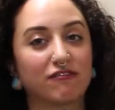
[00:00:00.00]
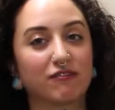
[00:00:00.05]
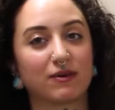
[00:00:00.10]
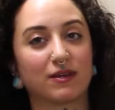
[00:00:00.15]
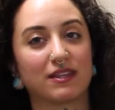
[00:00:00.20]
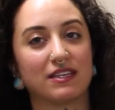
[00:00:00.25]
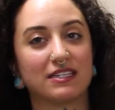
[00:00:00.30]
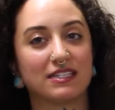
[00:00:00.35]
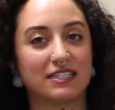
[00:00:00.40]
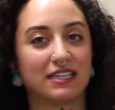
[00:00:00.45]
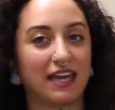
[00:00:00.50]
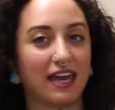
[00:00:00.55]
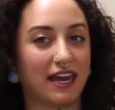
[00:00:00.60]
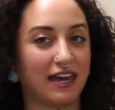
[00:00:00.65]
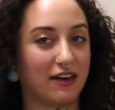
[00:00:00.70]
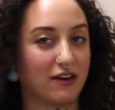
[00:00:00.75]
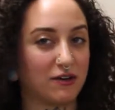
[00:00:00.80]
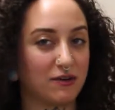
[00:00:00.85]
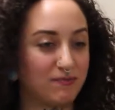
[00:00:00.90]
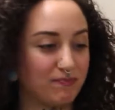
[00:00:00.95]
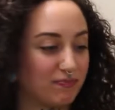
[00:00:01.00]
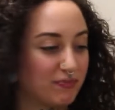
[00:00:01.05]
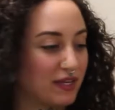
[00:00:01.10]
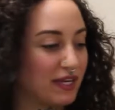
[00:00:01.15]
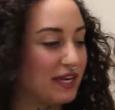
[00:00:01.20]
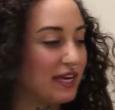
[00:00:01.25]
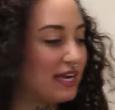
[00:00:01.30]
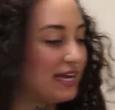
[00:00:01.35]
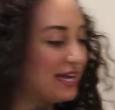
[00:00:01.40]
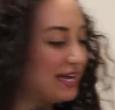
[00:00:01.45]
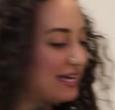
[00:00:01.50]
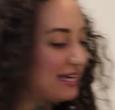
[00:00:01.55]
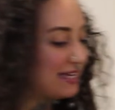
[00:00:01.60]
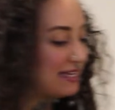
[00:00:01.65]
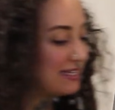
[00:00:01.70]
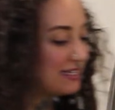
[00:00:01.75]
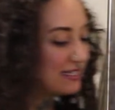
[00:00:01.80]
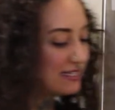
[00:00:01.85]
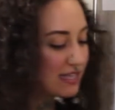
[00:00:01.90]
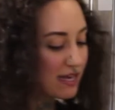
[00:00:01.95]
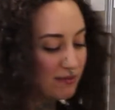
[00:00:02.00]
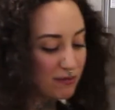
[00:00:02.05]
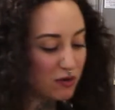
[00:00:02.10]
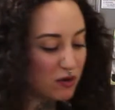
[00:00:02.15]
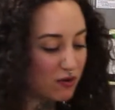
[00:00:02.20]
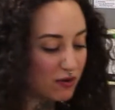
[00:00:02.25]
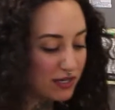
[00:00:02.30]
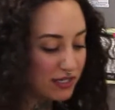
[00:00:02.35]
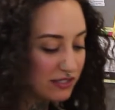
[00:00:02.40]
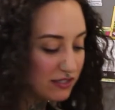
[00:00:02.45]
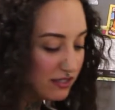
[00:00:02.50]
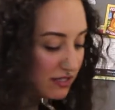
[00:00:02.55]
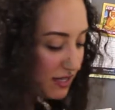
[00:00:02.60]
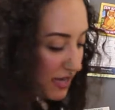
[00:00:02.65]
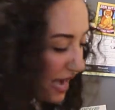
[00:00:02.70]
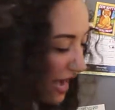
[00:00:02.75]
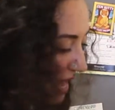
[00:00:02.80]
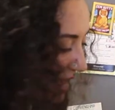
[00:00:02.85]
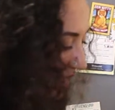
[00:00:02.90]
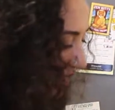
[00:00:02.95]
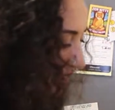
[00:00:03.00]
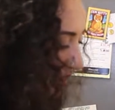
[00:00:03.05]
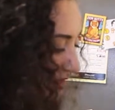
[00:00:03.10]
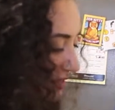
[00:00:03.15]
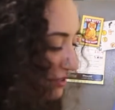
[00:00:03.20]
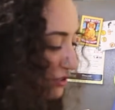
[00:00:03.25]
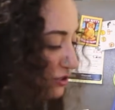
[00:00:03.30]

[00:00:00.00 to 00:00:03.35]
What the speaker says: for this kale is I'm going to add the